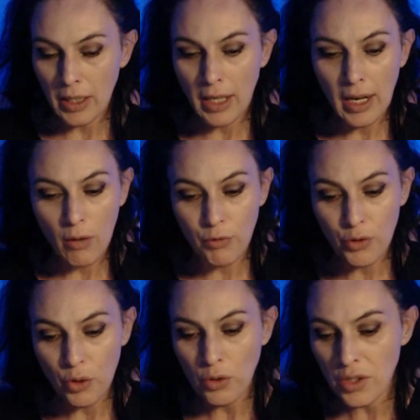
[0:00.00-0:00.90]
Now, for
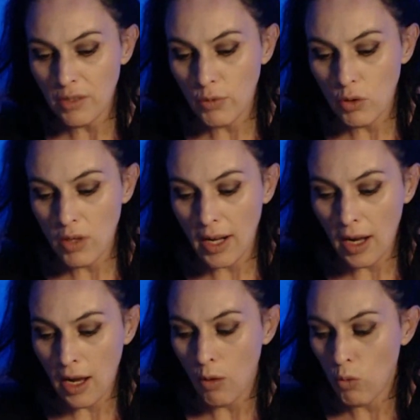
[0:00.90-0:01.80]
those of you that
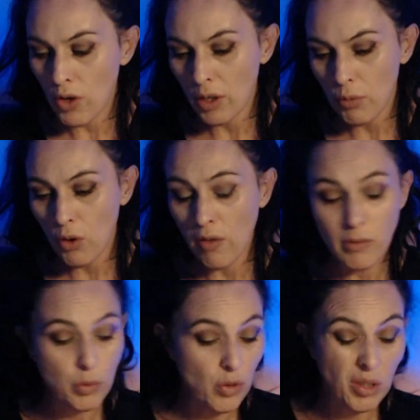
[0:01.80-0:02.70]
are wanting a
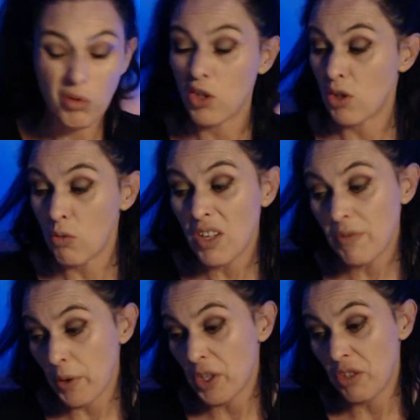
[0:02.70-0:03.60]
private booking, which is always
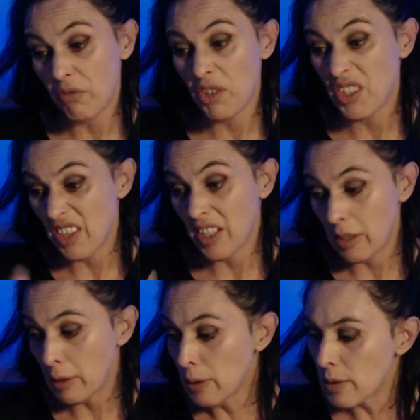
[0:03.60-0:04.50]
very different to
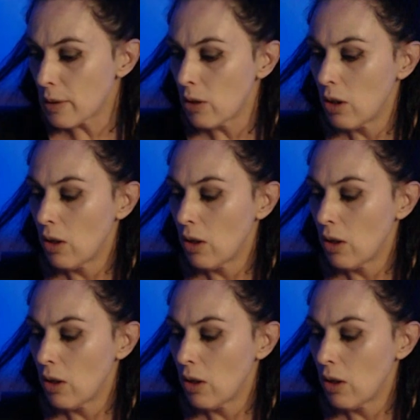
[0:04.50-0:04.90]
these,